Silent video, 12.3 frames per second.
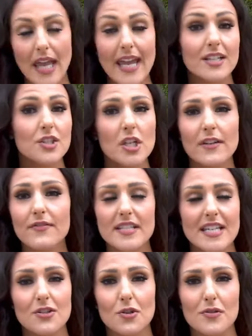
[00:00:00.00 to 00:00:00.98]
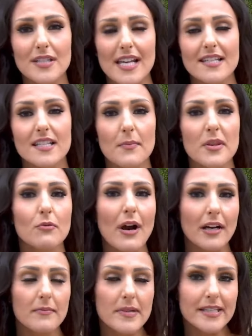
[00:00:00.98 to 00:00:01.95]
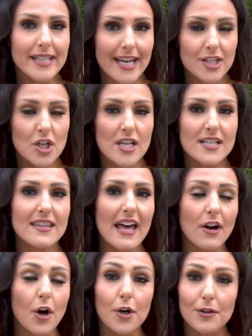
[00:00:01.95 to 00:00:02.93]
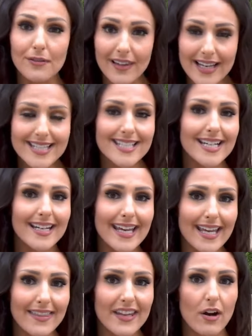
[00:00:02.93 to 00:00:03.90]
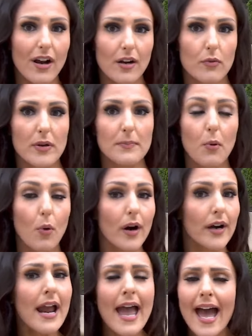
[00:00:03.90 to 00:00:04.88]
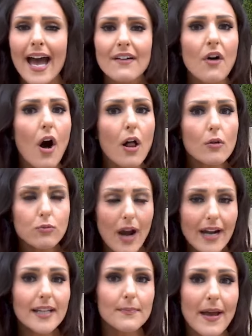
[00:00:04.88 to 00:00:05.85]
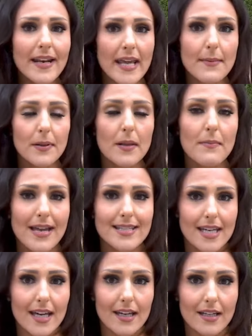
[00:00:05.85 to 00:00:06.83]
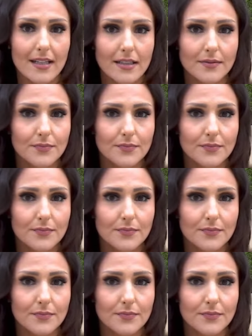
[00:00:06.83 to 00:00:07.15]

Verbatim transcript: And Chief Cecile says some of the recommendations that are listed in the audit report have already been implemented.